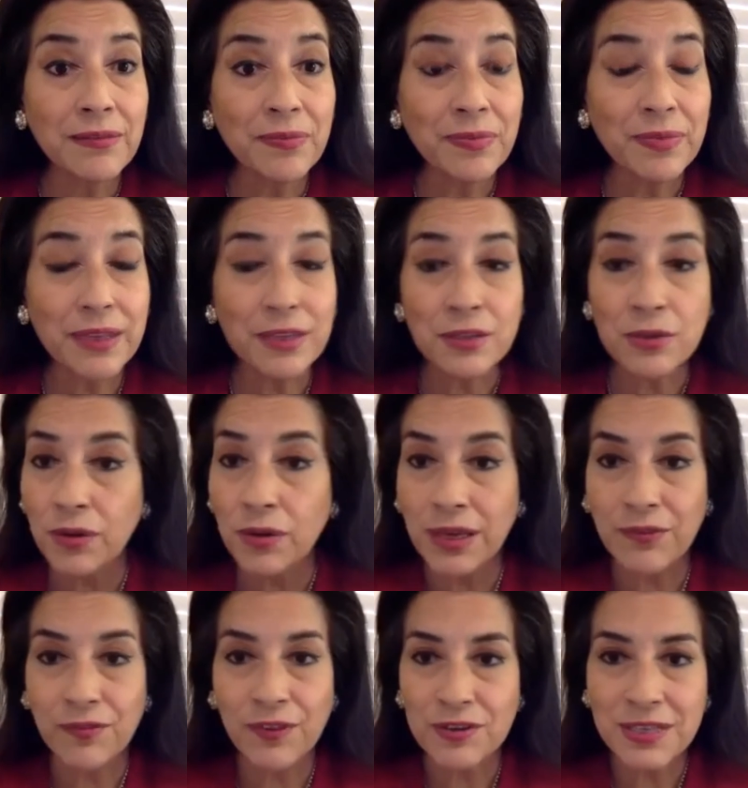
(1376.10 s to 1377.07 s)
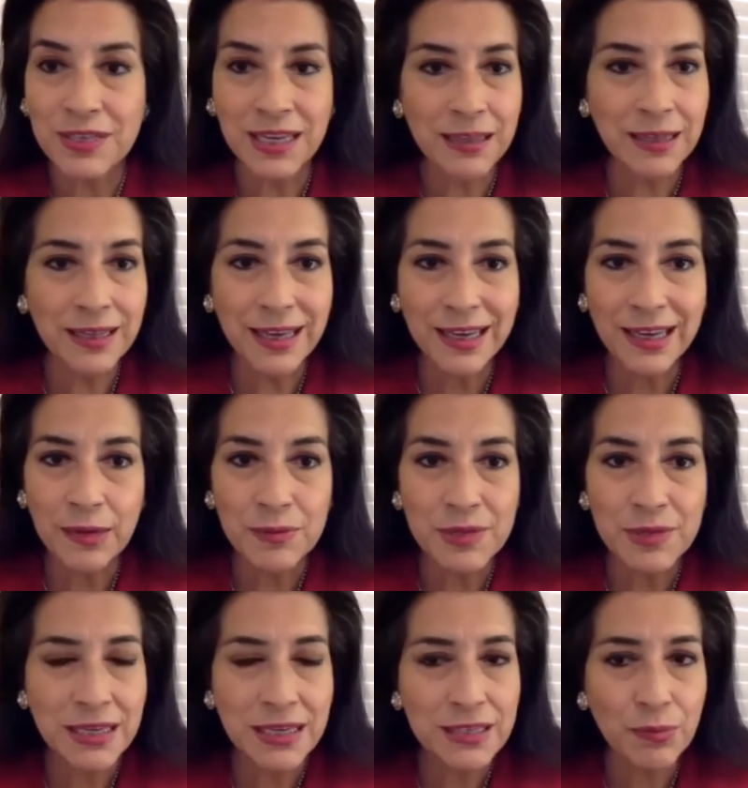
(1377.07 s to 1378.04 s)
So if there's anything that comes
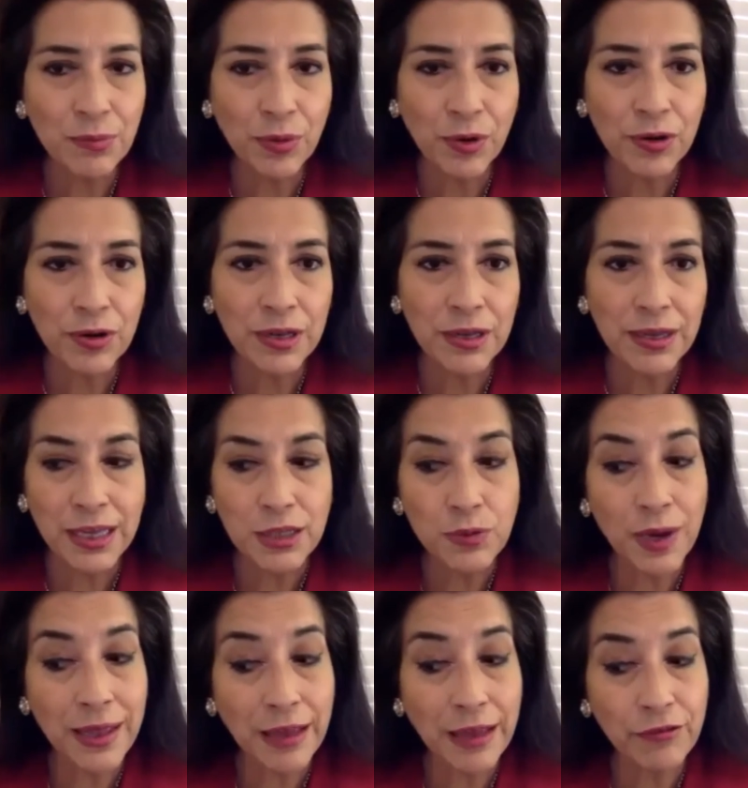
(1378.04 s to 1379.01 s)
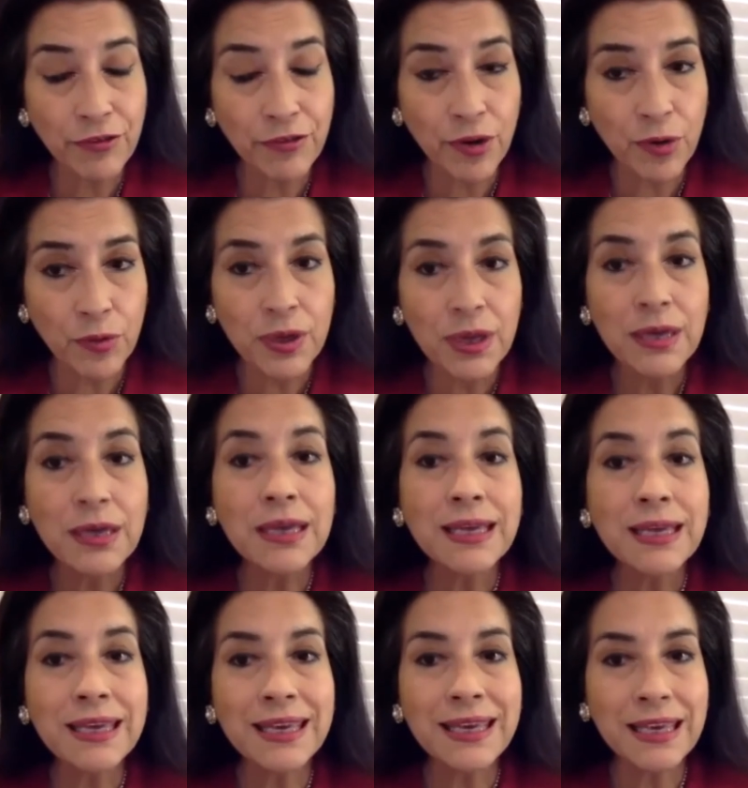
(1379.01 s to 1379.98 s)
in that's important, that's why that phone,
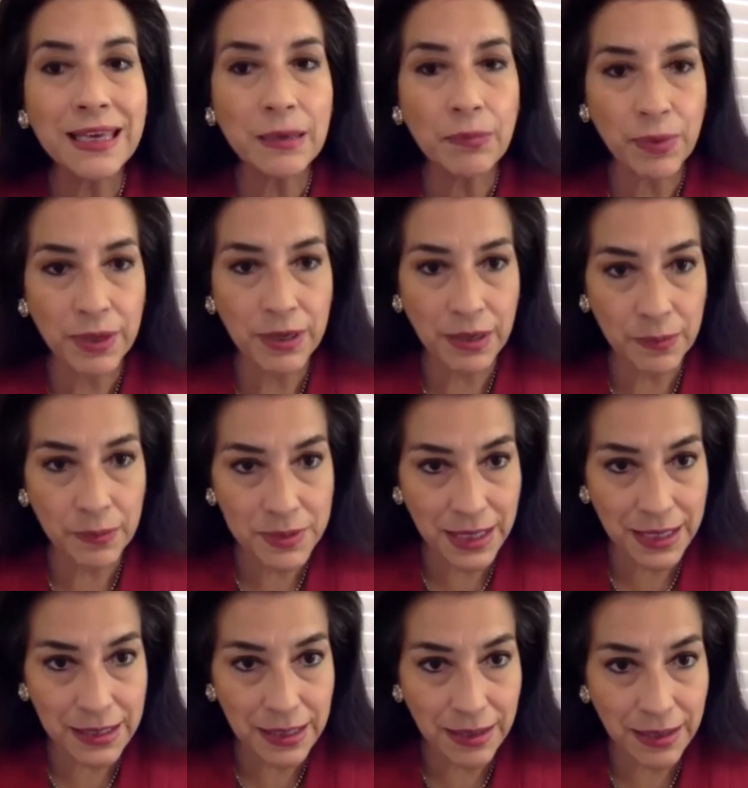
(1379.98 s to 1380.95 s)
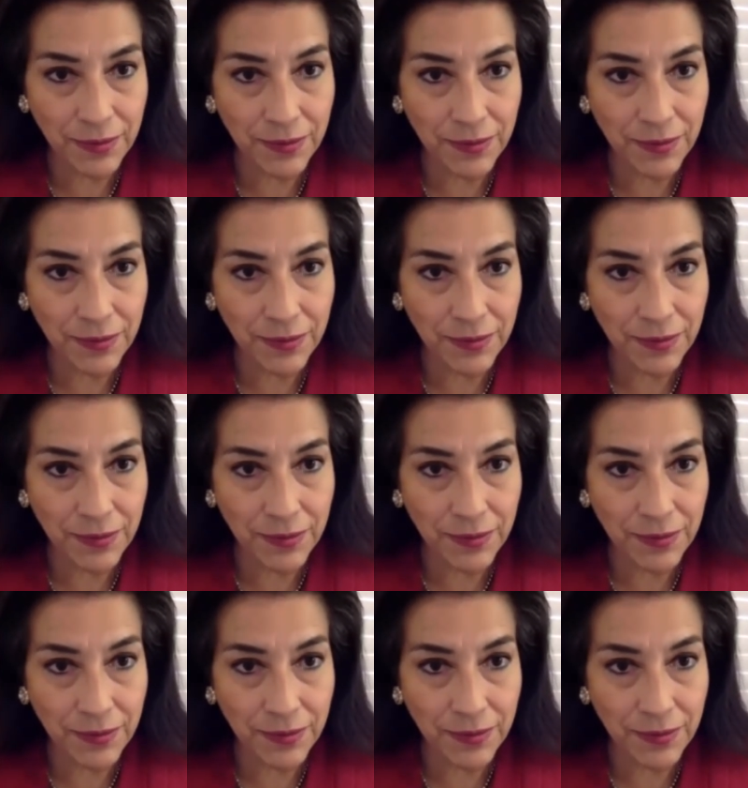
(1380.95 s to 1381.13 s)
keep it upside down.